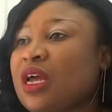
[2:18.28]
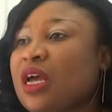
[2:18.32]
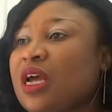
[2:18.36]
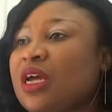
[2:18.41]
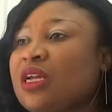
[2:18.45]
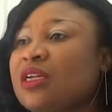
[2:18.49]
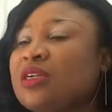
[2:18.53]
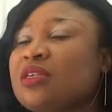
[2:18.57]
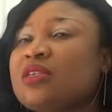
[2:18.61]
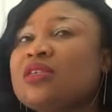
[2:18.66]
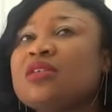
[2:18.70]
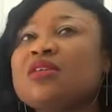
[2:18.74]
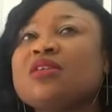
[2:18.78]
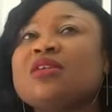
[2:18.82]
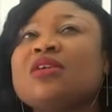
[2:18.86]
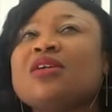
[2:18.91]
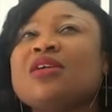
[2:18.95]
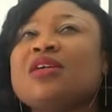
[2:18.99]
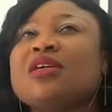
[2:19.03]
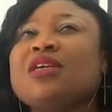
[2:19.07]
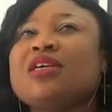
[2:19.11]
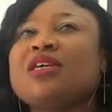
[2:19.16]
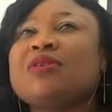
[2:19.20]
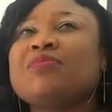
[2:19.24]
And
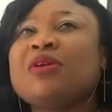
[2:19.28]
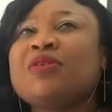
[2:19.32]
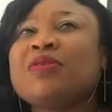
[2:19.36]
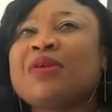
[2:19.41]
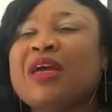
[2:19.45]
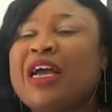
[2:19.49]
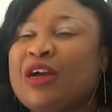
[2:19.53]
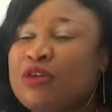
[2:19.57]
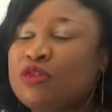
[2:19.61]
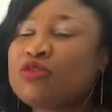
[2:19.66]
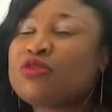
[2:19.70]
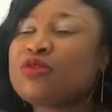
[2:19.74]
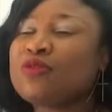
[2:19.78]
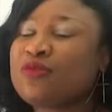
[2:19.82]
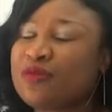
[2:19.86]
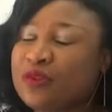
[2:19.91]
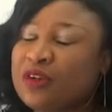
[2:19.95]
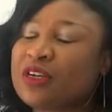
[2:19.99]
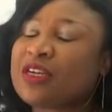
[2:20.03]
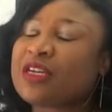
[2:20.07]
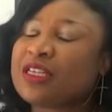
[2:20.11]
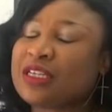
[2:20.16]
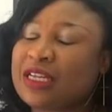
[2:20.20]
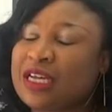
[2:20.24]
I couldn't
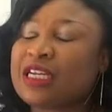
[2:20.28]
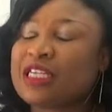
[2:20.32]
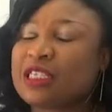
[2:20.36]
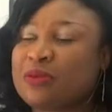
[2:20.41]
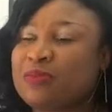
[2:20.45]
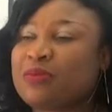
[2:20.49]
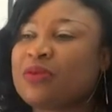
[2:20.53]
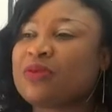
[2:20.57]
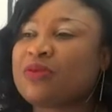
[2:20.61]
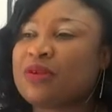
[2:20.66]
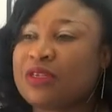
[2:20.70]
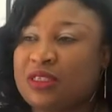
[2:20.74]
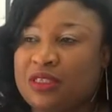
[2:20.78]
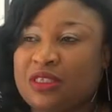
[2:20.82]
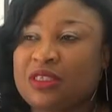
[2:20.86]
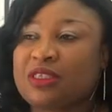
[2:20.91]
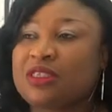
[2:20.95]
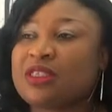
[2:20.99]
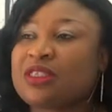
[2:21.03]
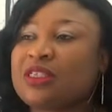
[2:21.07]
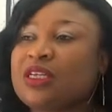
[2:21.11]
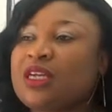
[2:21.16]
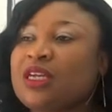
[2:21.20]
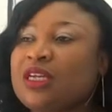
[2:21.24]
forget that experience.
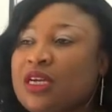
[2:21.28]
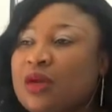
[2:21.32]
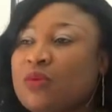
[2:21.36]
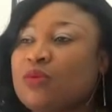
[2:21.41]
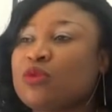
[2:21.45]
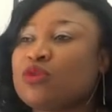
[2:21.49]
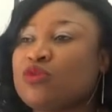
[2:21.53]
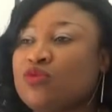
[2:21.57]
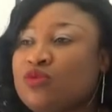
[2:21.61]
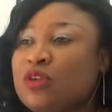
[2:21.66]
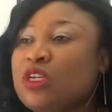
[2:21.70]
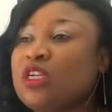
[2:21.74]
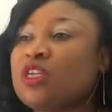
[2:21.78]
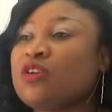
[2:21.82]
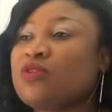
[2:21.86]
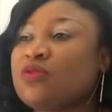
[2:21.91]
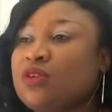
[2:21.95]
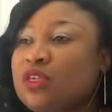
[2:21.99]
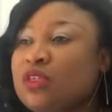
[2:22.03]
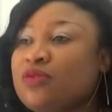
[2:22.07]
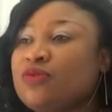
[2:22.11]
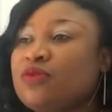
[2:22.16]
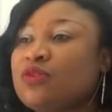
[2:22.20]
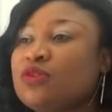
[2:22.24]
Sincerely, I was really
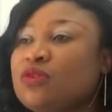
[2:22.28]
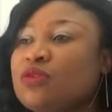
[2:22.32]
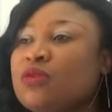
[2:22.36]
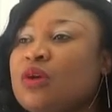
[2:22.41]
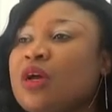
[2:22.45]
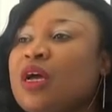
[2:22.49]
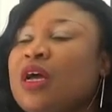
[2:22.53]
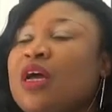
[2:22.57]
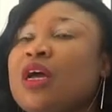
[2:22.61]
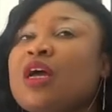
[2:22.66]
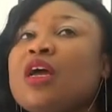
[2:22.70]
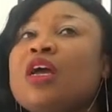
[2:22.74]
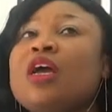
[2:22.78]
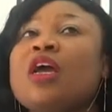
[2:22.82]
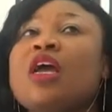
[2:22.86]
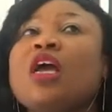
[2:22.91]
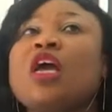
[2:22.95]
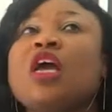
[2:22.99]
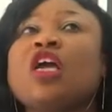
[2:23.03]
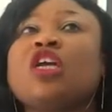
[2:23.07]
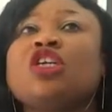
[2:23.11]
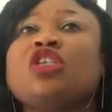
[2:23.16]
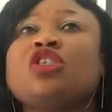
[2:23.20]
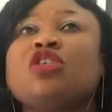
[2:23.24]
grateful to her.
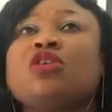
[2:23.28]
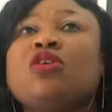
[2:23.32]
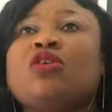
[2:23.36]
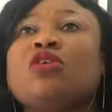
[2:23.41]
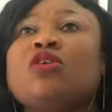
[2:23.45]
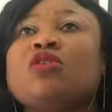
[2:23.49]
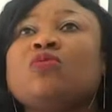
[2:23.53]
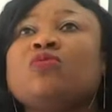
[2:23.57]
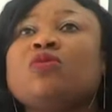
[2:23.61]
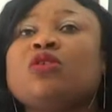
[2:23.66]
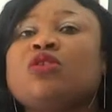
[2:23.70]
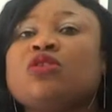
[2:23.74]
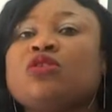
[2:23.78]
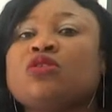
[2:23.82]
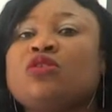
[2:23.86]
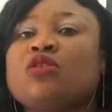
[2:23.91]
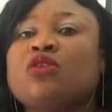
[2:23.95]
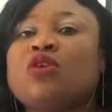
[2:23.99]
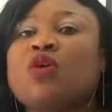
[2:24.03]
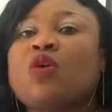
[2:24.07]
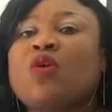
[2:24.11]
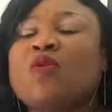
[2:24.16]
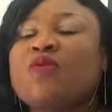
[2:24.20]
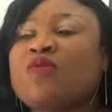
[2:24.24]
She called me to
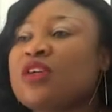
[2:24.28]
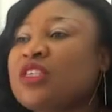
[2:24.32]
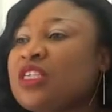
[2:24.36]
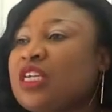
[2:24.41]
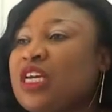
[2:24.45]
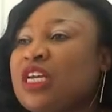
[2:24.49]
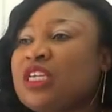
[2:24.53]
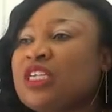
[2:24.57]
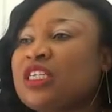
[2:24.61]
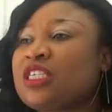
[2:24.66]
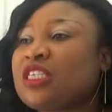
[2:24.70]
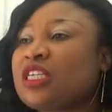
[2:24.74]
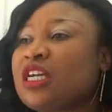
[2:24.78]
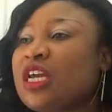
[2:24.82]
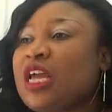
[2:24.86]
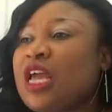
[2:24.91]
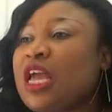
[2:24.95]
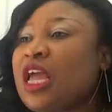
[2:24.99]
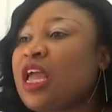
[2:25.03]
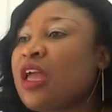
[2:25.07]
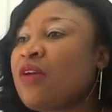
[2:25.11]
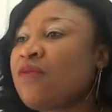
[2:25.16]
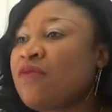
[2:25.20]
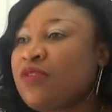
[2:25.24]
the office, and
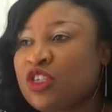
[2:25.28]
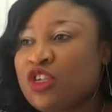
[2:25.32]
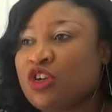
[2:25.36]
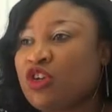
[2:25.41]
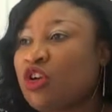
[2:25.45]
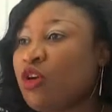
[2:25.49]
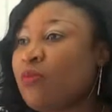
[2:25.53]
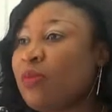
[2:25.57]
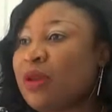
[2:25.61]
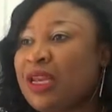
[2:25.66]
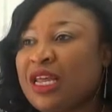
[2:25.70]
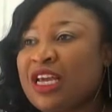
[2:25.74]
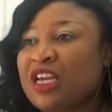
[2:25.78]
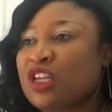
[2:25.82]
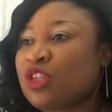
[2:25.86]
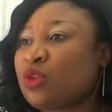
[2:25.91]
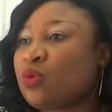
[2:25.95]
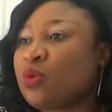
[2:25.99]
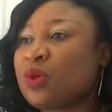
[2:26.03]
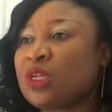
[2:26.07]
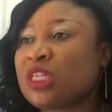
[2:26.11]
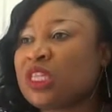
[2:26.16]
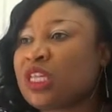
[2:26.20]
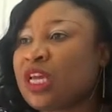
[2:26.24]
she called me like
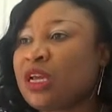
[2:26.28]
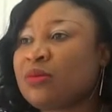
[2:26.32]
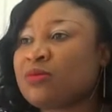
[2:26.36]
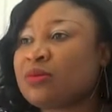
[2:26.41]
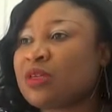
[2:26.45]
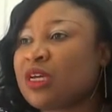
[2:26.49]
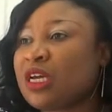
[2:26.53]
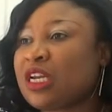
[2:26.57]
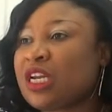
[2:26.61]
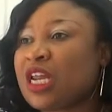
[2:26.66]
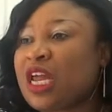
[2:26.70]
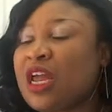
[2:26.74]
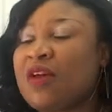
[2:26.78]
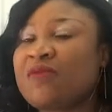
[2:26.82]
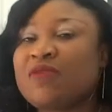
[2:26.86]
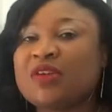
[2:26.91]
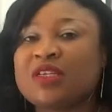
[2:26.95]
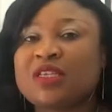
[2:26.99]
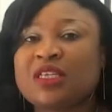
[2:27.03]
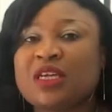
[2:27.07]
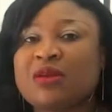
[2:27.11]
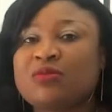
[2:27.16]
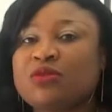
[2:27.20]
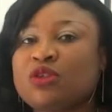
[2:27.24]
3 times, and every
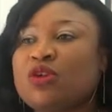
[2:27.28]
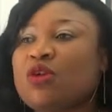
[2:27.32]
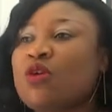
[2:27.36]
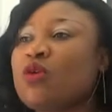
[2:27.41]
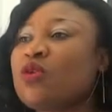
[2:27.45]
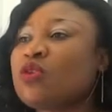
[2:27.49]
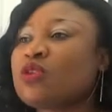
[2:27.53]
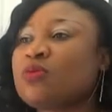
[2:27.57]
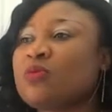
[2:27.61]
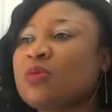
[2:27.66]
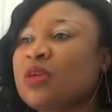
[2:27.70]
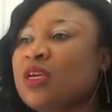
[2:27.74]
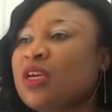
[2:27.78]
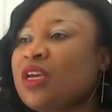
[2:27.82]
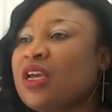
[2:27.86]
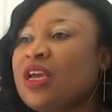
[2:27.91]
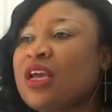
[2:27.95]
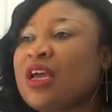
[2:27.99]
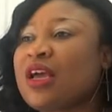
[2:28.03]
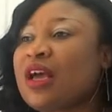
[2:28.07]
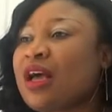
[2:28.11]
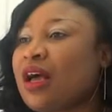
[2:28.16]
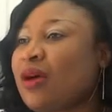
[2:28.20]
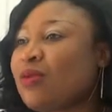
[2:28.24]
time she called me,
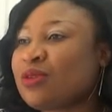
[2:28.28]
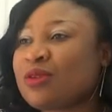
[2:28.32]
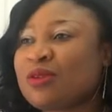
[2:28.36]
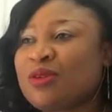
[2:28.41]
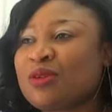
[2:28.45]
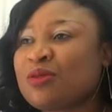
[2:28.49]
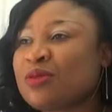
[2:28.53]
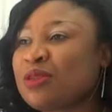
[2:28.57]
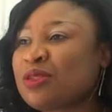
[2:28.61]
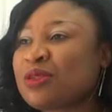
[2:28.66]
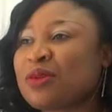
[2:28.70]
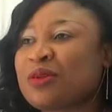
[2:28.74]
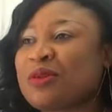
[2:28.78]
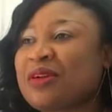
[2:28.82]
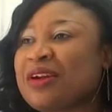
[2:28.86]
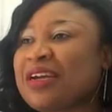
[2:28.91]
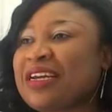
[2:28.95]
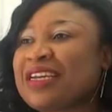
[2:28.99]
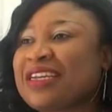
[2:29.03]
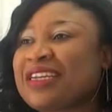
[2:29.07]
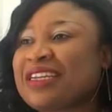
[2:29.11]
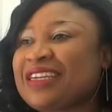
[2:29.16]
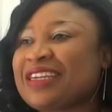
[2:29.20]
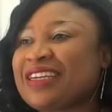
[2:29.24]
I was always
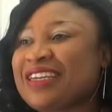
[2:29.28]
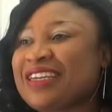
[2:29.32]
crying.